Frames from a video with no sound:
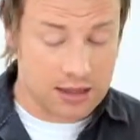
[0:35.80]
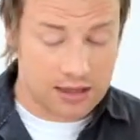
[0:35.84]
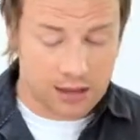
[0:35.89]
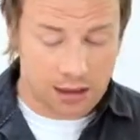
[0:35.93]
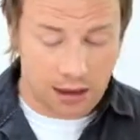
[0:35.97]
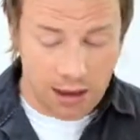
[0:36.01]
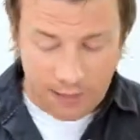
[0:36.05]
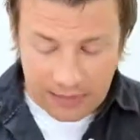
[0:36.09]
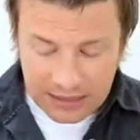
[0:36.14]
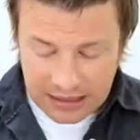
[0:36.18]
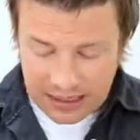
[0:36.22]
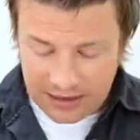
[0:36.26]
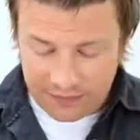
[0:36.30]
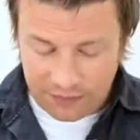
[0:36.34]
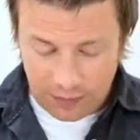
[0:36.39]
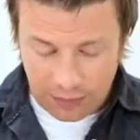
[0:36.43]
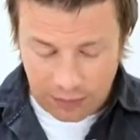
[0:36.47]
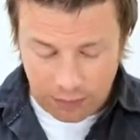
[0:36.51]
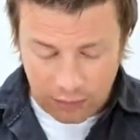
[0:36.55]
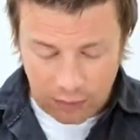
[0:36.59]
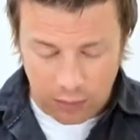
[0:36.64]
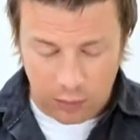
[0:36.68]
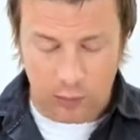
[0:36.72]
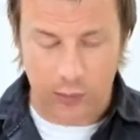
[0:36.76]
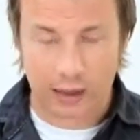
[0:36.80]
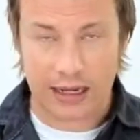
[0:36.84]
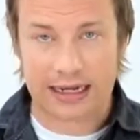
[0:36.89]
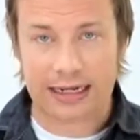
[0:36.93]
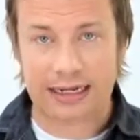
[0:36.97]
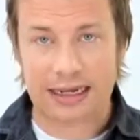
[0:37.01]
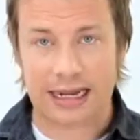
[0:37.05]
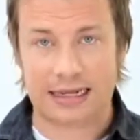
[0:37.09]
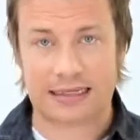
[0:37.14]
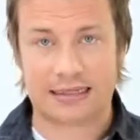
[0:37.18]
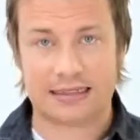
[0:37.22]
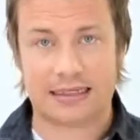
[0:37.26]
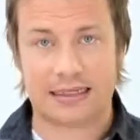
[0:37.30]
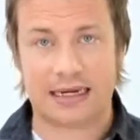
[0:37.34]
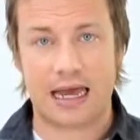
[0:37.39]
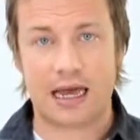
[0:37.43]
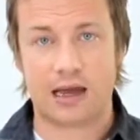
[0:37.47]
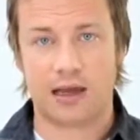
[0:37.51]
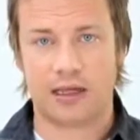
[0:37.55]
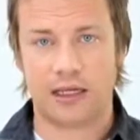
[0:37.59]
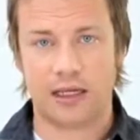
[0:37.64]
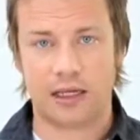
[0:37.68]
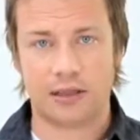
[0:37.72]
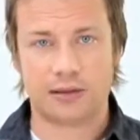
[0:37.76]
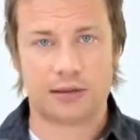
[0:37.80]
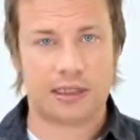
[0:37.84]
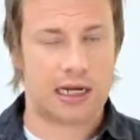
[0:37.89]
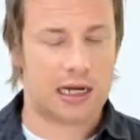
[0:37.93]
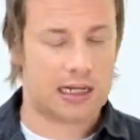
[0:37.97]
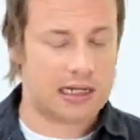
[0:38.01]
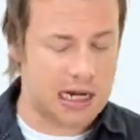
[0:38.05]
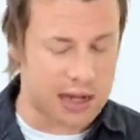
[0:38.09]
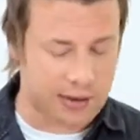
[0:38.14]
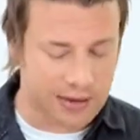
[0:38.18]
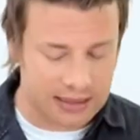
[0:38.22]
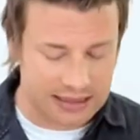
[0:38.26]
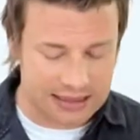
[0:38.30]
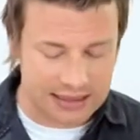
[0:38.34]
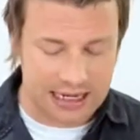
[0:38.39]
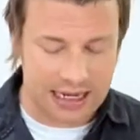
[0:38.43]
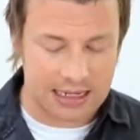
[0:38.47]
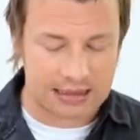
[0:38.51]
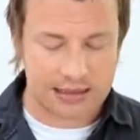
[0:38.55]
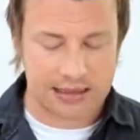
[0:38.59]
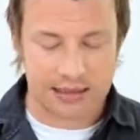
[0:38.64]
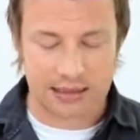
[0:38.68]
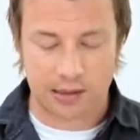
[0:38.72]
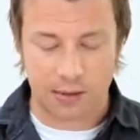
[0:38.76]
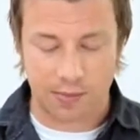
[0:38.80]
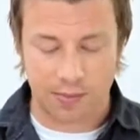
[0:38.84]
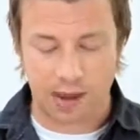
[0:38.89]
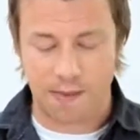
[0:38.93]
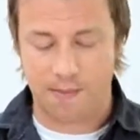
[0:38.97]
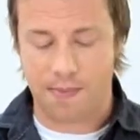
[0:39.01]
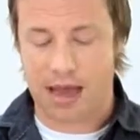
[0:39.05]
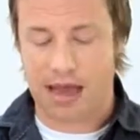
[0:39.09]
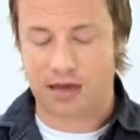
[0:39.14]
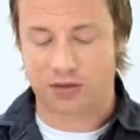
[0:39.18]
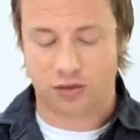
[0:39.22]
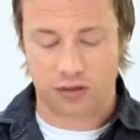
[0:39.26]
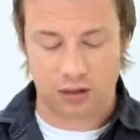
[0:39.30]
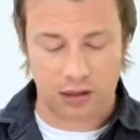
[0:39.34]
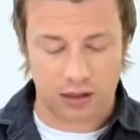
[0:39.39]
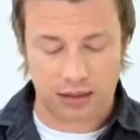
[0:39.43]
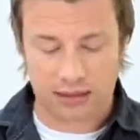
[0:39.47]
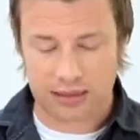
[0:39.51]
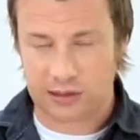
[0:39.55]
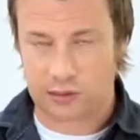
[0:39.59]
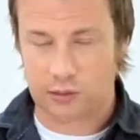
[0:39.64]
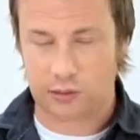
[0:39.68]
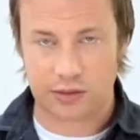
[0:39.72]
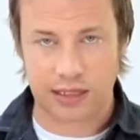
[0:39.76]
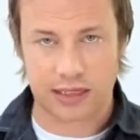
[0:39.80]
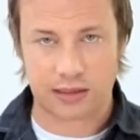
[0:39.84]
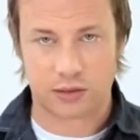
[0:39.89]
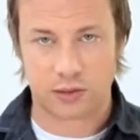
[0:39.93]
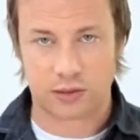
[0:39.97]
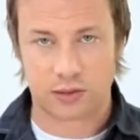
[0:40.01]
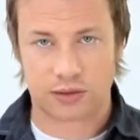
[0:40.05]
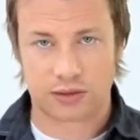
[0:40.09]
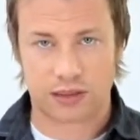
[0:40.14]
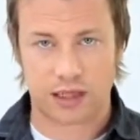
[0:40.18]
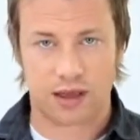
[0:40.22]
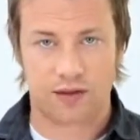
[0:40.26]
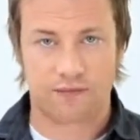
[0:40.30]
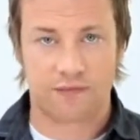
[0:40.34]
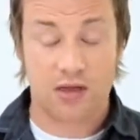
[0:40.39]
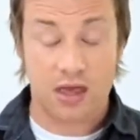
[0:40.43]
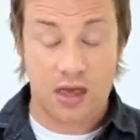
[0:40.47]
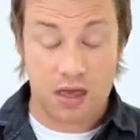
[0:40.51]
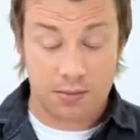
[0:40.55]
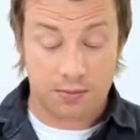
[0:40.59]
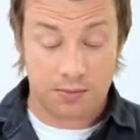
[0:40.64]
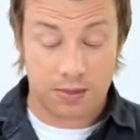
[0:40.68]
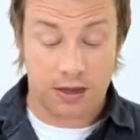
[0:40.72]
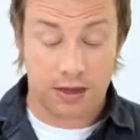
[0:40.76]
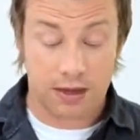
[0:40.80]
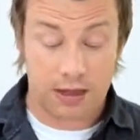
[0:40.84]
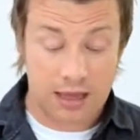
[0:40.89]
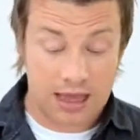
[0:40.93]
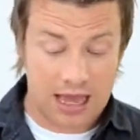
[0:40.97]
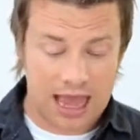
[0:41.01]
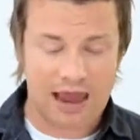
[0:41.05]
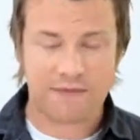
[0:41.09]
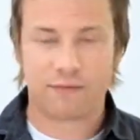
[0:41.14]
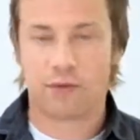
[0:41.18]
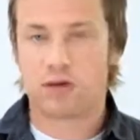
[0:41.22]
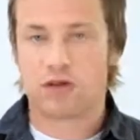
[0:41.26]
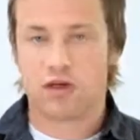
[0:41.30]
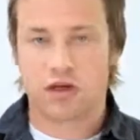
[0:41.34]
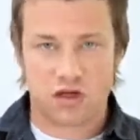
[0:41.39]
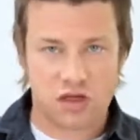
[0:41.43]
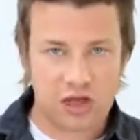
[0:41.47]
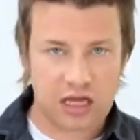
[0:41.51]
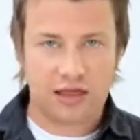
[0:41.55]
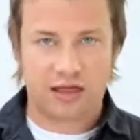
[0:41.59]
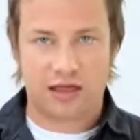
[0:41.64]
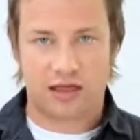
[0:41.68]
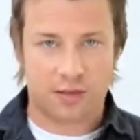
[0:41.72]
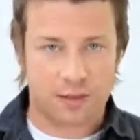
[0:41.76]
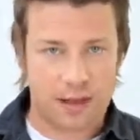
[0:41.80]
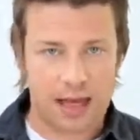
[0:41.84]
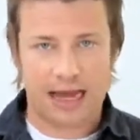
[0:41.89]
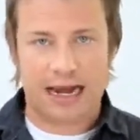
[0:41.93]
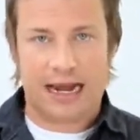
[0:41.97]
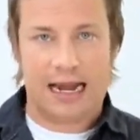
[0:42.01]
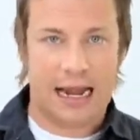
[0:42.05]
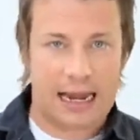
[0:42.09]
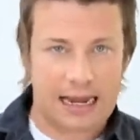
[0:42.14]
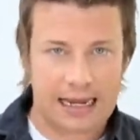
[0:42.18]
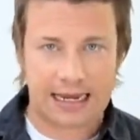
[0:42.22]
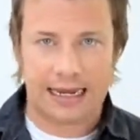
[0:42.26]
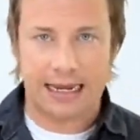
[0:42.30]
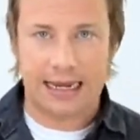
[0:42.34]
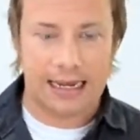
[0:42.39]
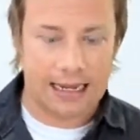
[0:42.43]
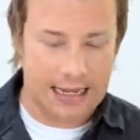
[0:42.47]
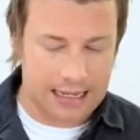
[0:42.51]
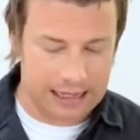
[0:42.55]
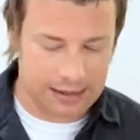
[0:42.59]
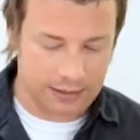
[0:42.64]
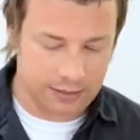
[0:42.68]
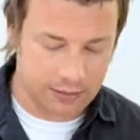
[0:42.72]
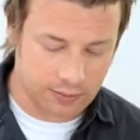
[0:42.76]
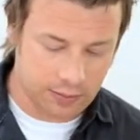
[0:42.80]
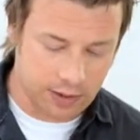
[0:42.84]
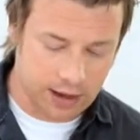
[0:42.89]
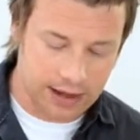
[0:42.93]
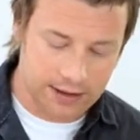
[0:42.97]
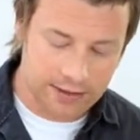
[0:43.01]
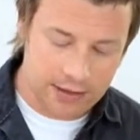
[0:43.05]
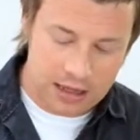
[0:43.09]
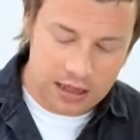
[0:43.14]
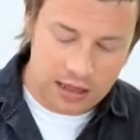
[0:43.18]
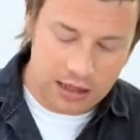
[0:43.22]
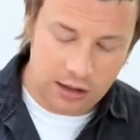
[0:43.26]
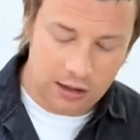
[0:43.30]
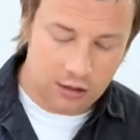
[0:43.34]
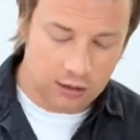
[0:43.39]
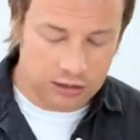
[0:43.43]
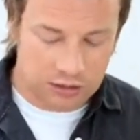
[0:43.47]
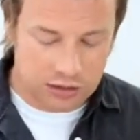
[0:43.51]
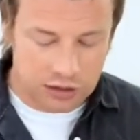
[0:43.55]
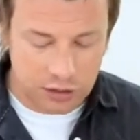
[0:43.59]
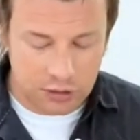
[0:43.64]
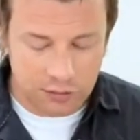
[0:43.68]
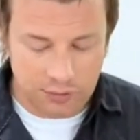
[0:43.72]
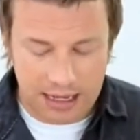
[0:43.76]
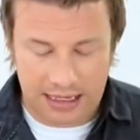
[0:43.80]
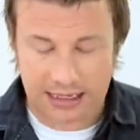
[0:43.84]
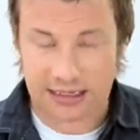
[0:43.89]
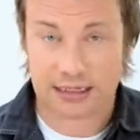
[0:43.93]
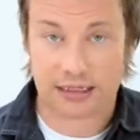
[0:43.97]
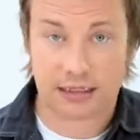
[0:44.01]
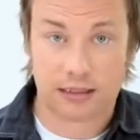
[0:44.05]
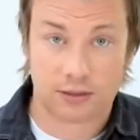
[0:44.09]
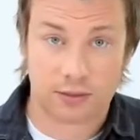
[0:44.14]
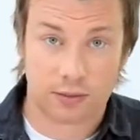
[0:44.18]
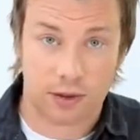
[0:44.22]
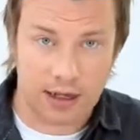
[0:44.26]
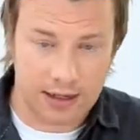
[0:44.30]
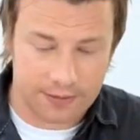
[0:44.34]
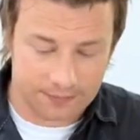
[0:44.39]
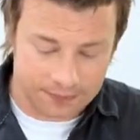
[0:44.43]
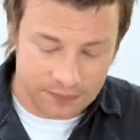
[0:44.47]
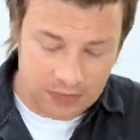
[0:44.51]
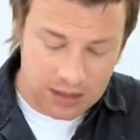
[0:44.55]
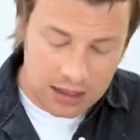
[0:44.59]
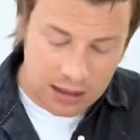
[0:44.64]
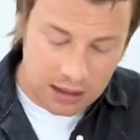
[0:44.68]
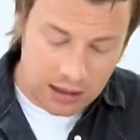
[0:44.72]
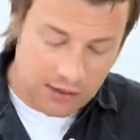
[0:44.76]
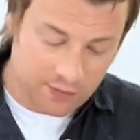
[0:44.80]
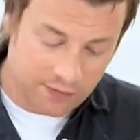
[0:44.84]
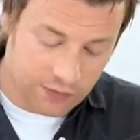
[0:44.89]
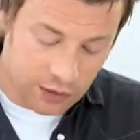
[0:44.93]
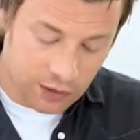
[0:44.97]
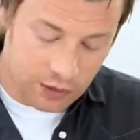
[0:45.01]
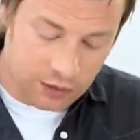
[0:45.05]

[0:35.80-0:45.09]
So I'm going to give you a quick lesson on how to use it. I know it sounds a little bit patronising and all that sort of stuff, but everyone just thinks it's about clanking it in, right? You've got two methods, right? You've